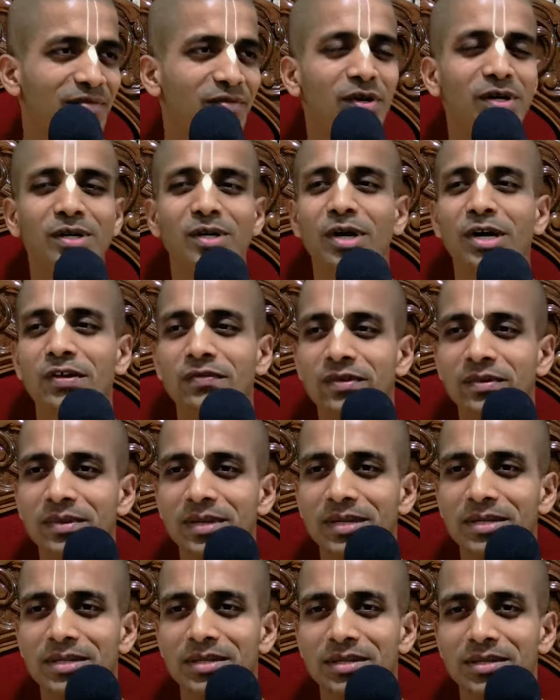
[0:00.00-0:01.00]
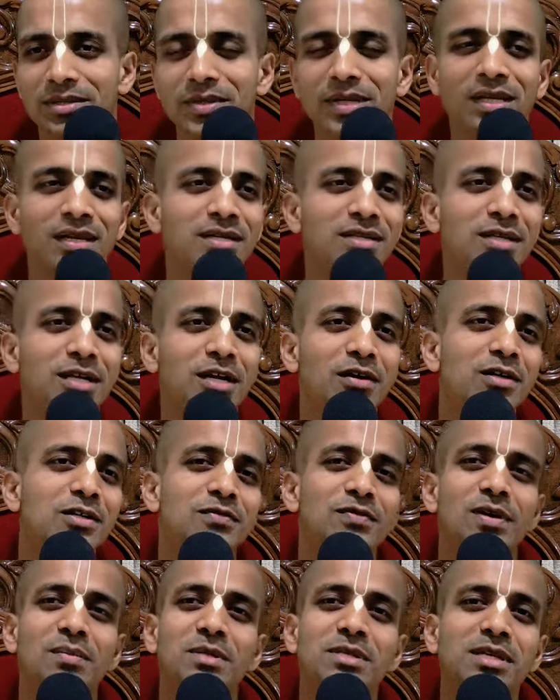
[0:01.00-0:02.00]
For your information, Sri Rasika
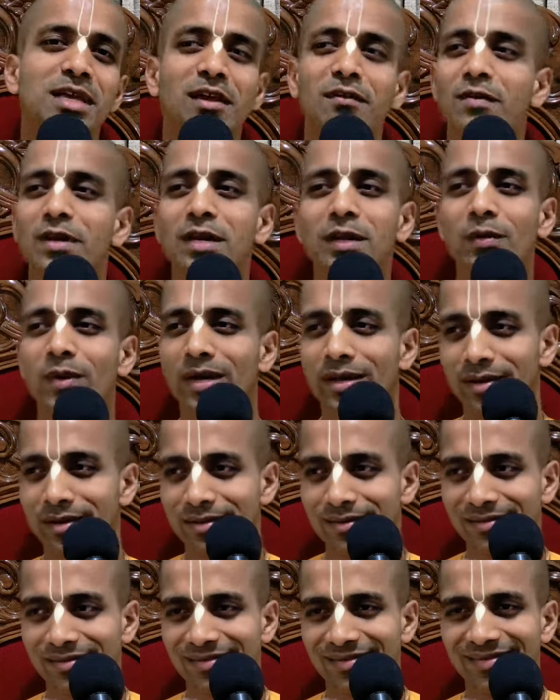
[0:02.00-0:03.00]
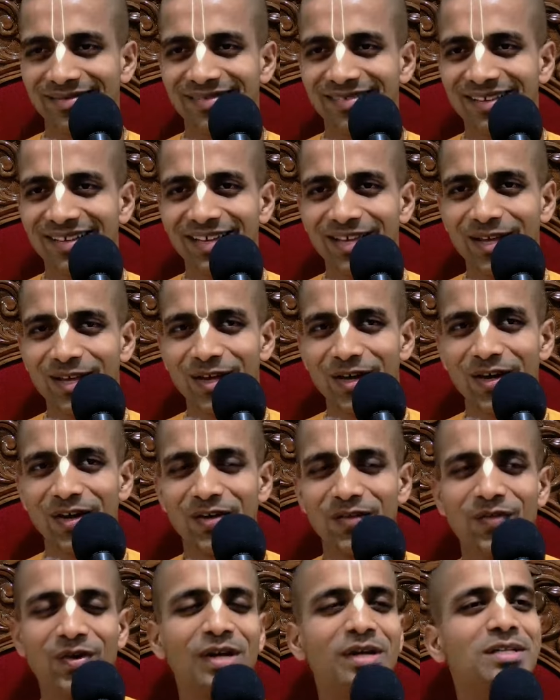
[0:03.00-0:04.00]
was famous everywhere.
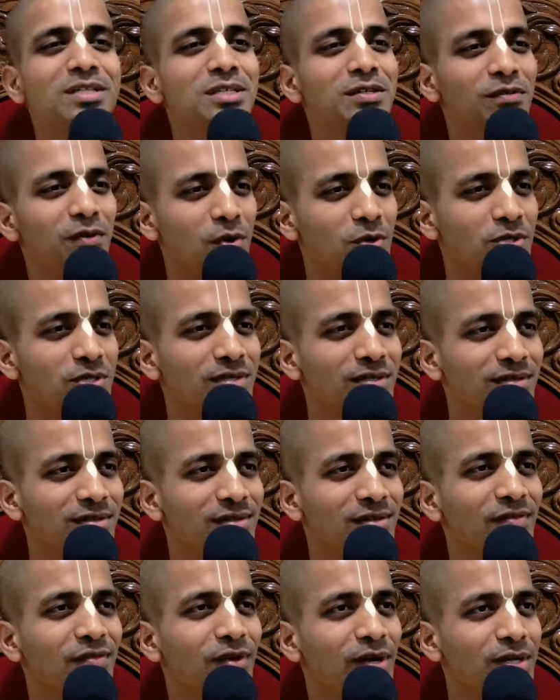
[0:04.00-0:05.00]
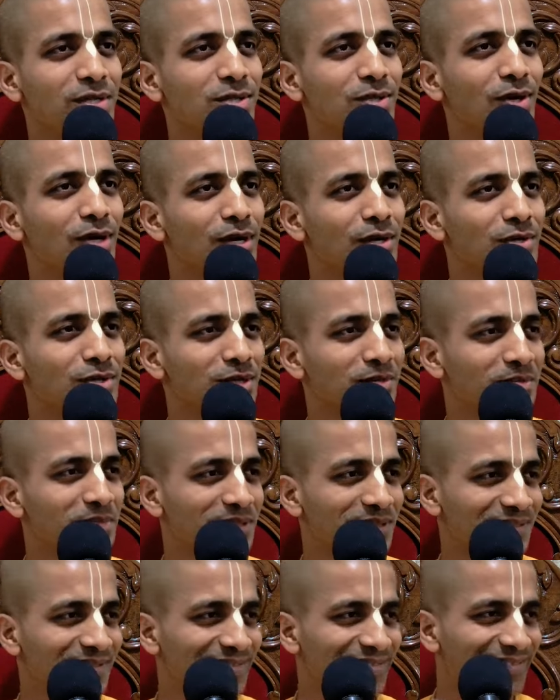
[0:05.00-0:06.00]
For his devotion, for his scholarship.
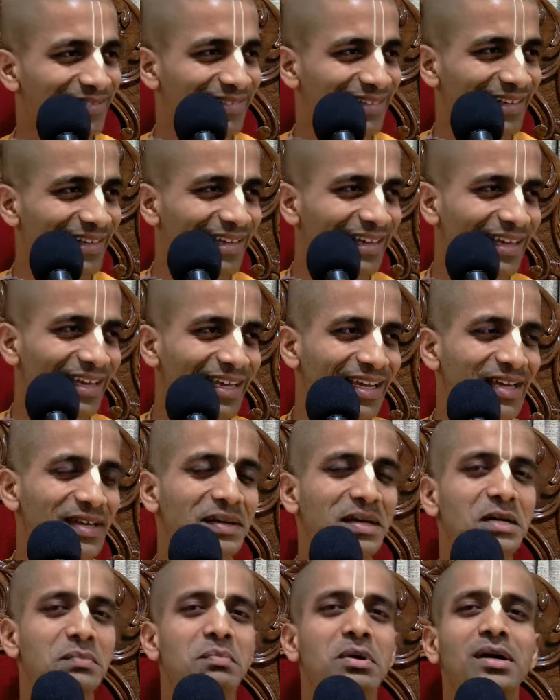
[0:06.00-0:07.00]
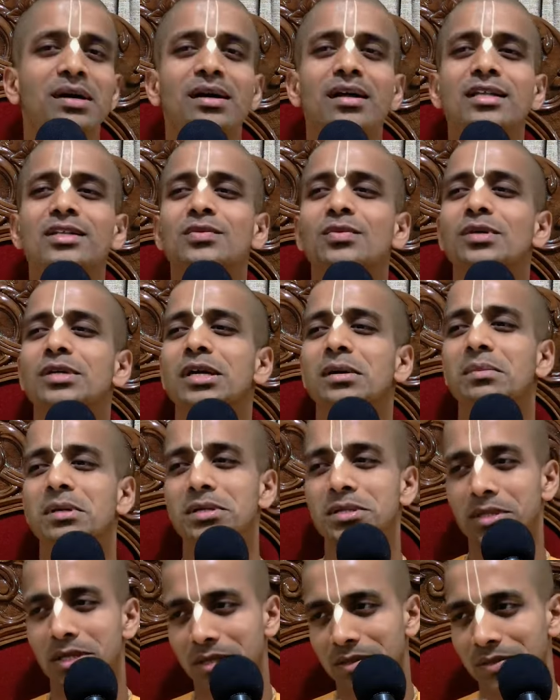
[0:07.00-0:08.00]
Great Pandits would come
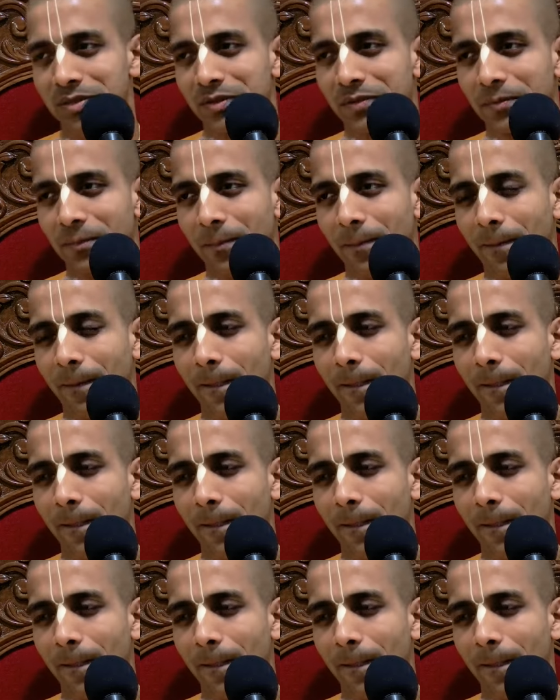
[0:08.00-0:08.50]
and talk to him.